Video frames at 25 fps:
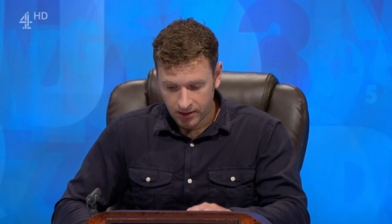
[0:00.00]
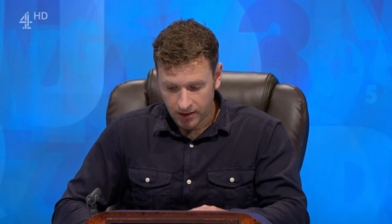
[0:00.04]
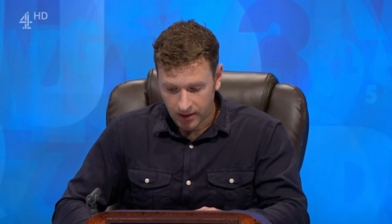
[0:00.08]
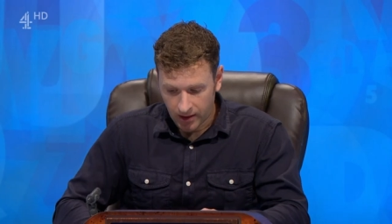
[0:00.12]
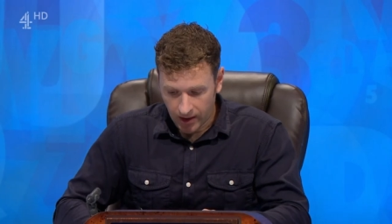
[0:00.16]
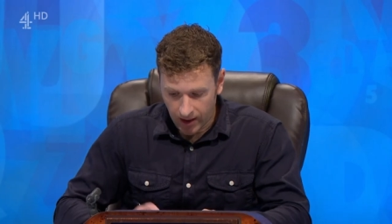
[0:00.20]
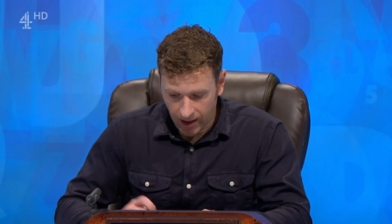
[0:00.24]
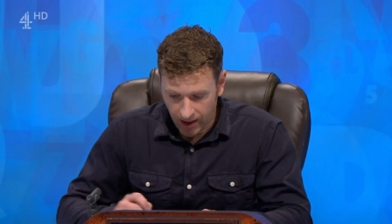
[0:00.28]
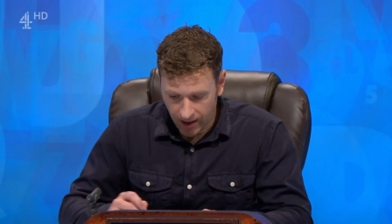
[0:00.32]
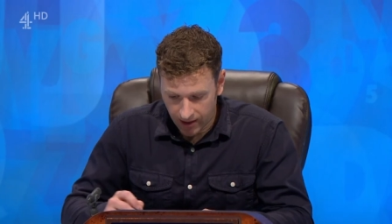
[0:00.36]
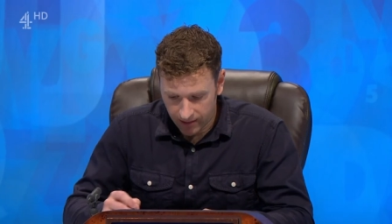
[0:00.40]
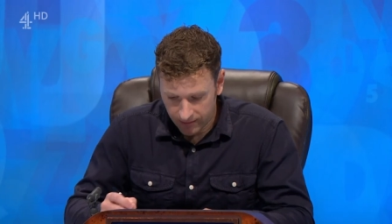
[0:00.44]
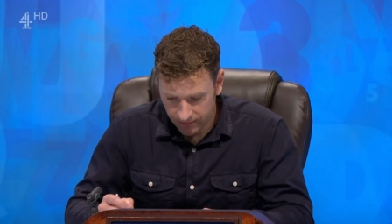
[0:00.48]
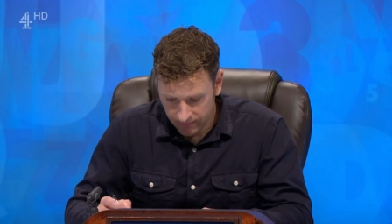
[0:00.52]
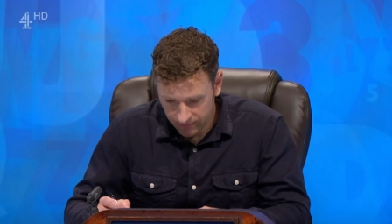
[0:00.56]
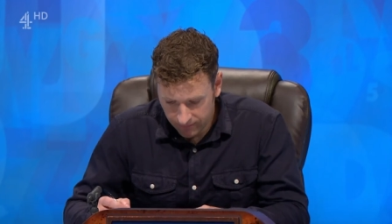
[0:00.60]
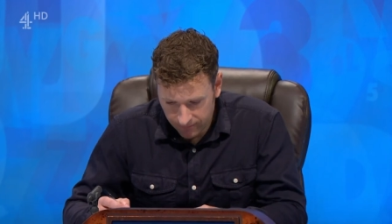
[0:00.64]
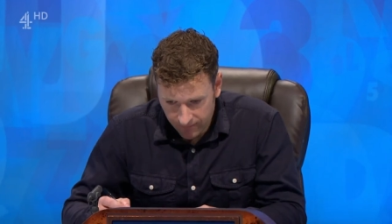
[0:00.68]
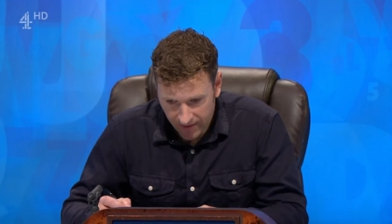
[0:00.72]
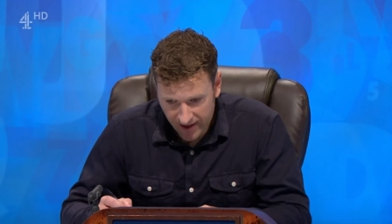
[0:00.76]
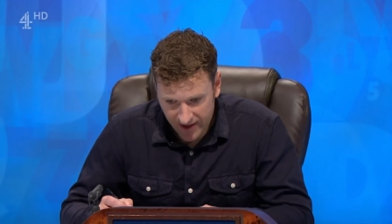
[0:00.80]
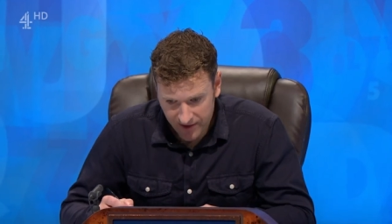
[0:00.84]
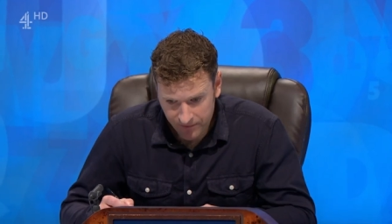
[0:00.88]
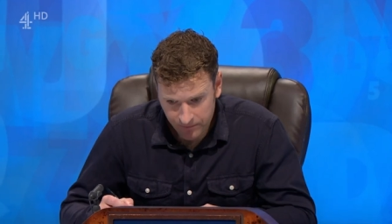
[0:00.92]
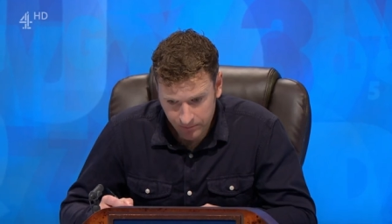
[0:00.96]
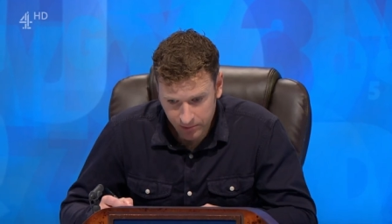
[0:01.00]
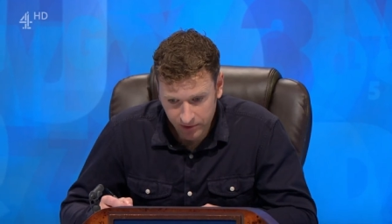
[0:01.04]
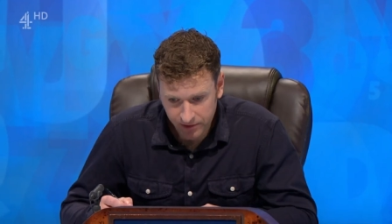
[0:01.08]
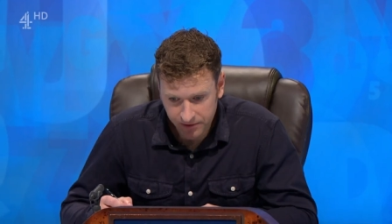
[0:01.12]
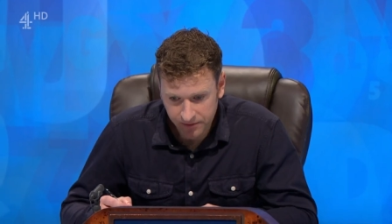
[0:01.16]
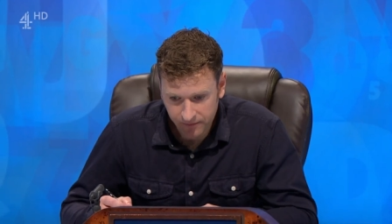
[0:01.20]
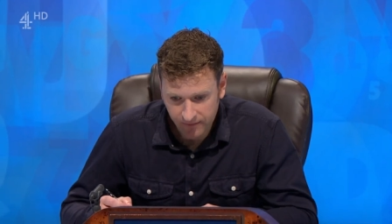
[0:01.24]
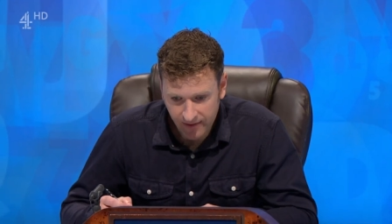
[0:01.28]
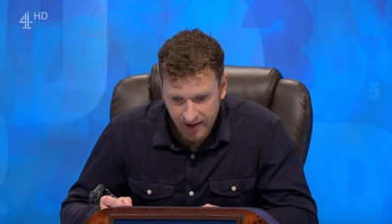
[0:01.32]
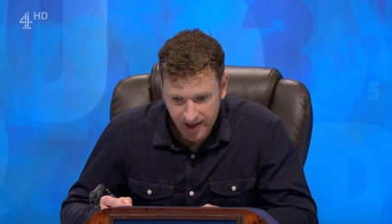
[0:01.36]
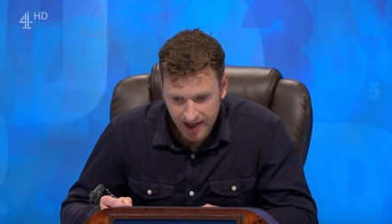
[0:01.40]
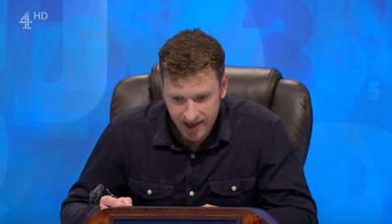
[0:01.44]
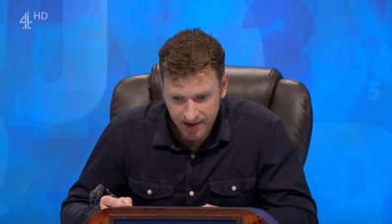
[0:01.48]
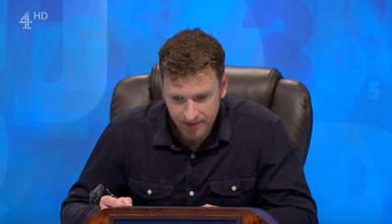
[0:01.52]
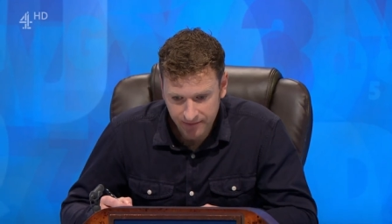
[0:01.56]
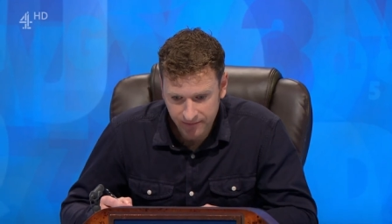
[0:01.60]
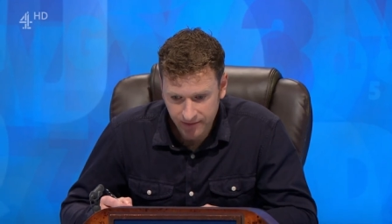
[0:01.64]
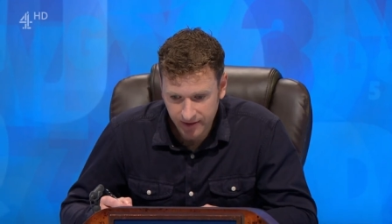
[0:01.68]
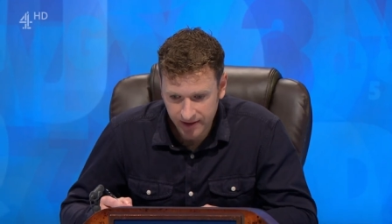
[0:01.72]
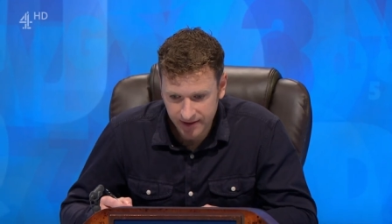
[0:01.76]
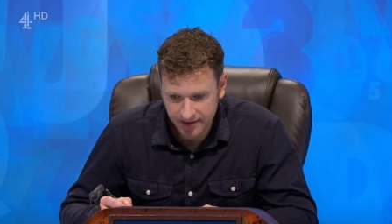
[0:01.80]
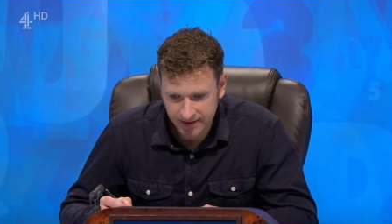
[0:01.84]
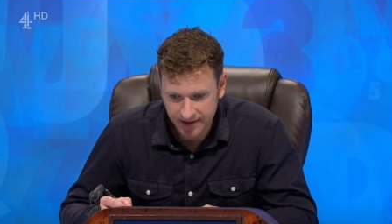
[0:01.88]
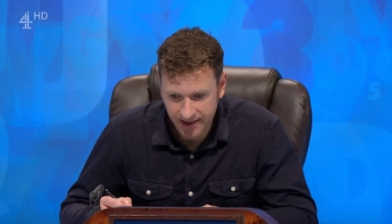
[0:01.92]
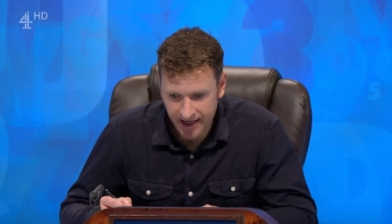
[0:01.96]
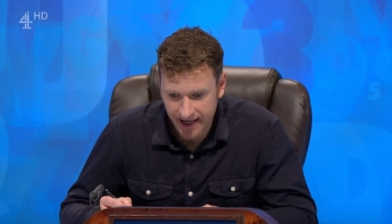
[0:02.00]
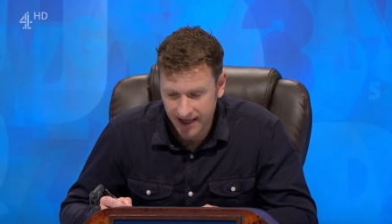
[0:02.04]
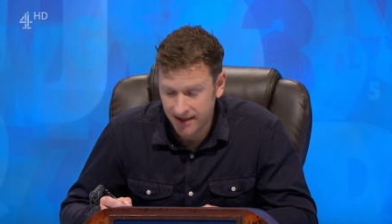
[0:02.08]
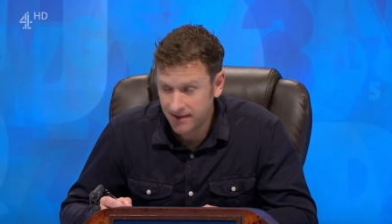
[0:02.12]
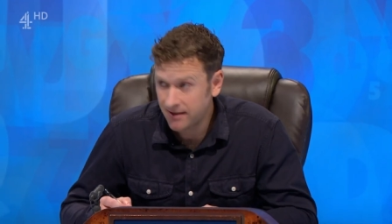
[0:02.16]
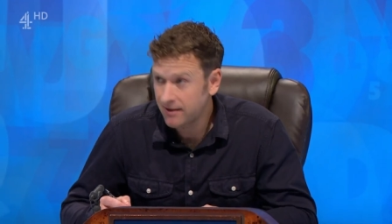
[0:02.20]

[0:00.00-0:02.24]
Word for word: Uh, 5 plus 5 is 10.